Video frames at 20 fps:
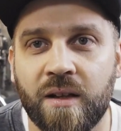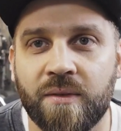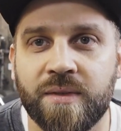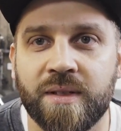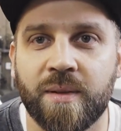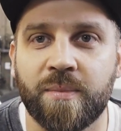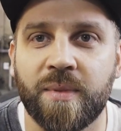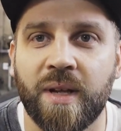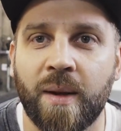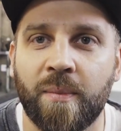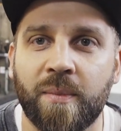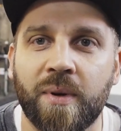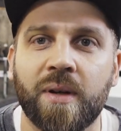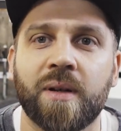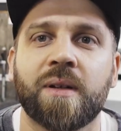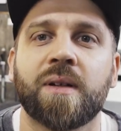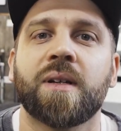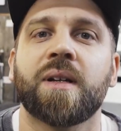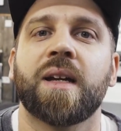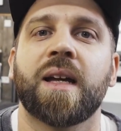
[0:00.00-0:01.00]
of September
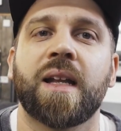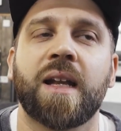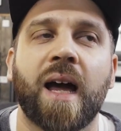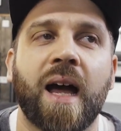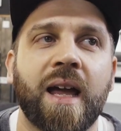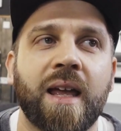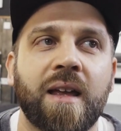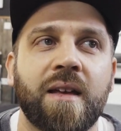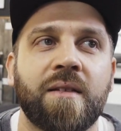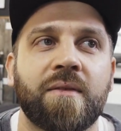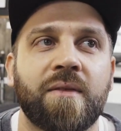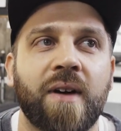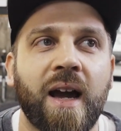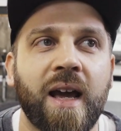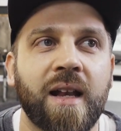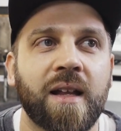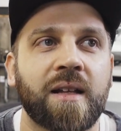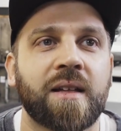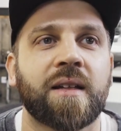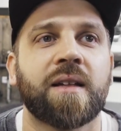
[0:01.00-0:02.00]
and I
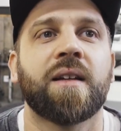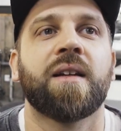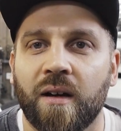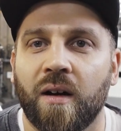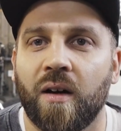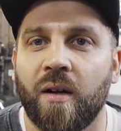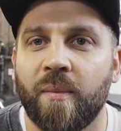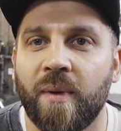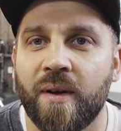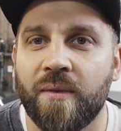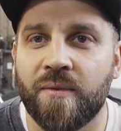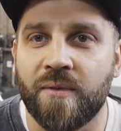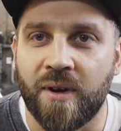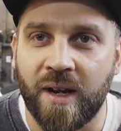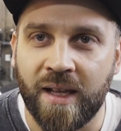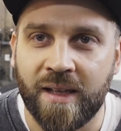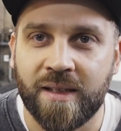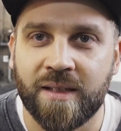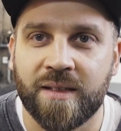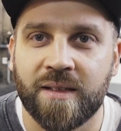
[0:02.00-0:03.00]
invited all my
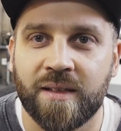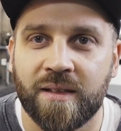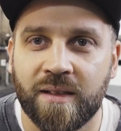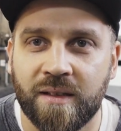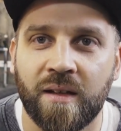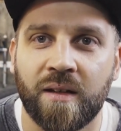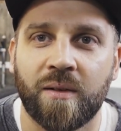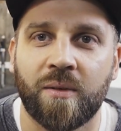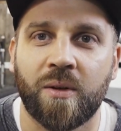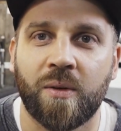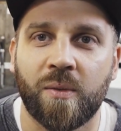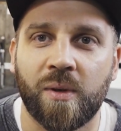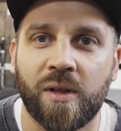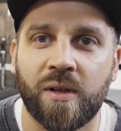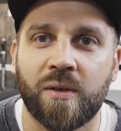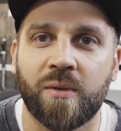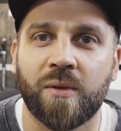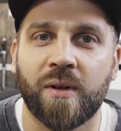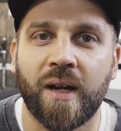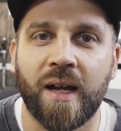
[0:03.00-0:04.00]
friends. We will
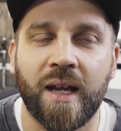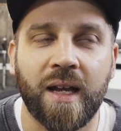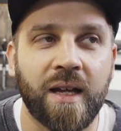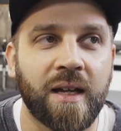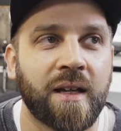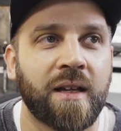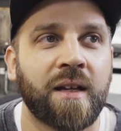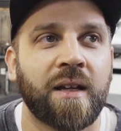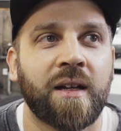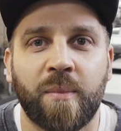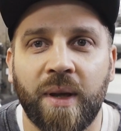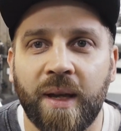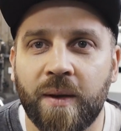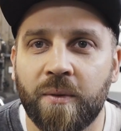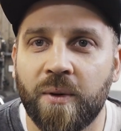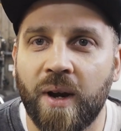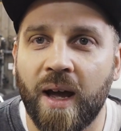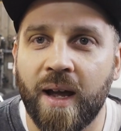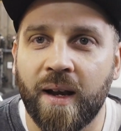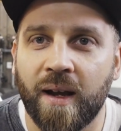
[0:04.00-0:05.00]
do a big
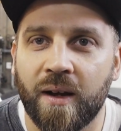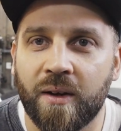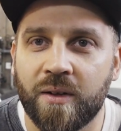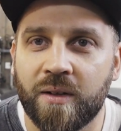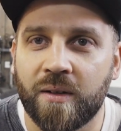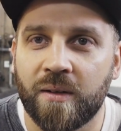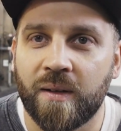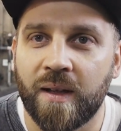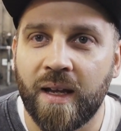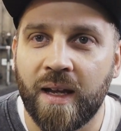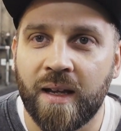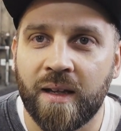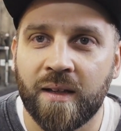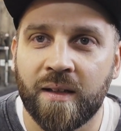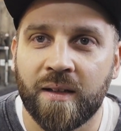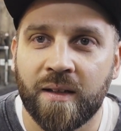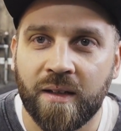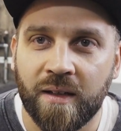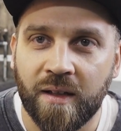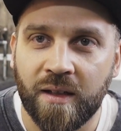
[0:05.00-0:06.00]
ride out today,
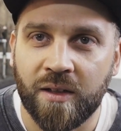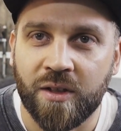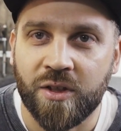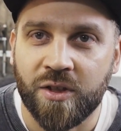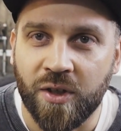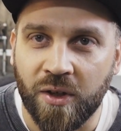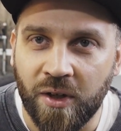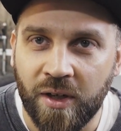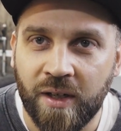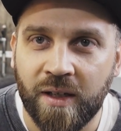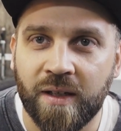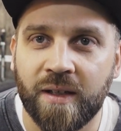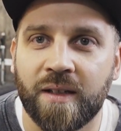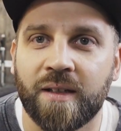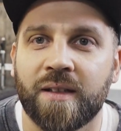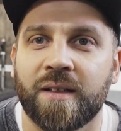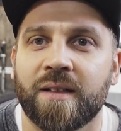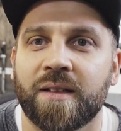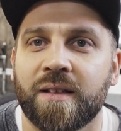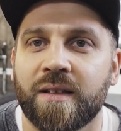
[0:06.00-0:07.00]
enjoy
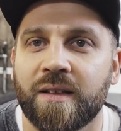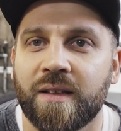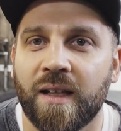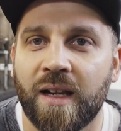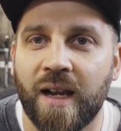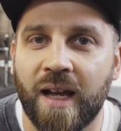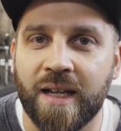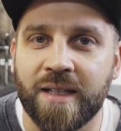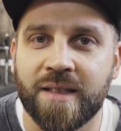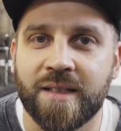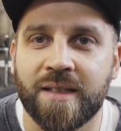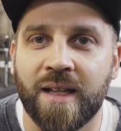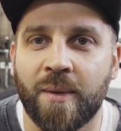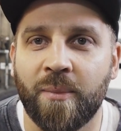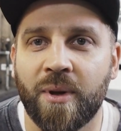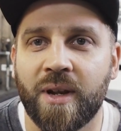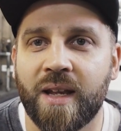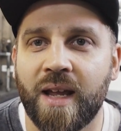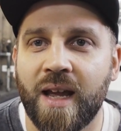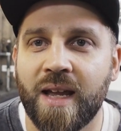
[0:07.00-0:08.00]
the last
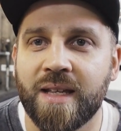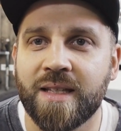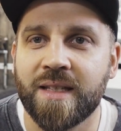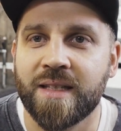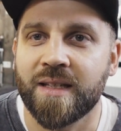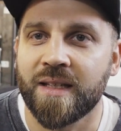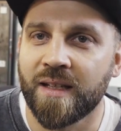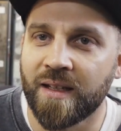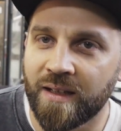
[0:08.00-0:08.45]
summer days,